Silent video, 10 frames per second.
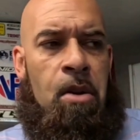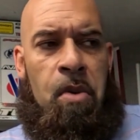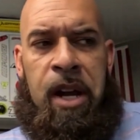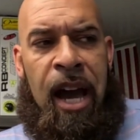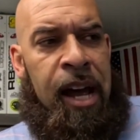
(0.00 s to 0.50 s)

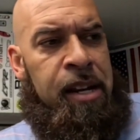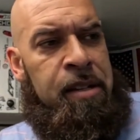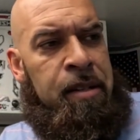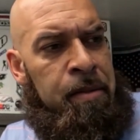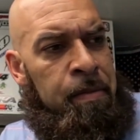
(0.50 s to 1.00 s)
We kind of
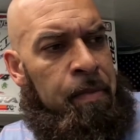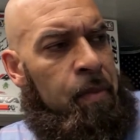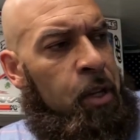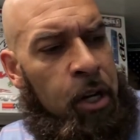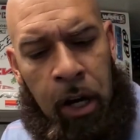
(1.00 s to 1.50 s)
just
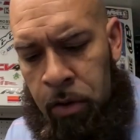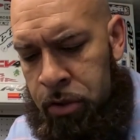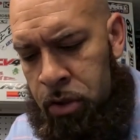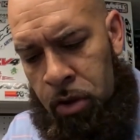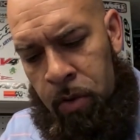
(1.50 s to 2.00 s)
did it old school.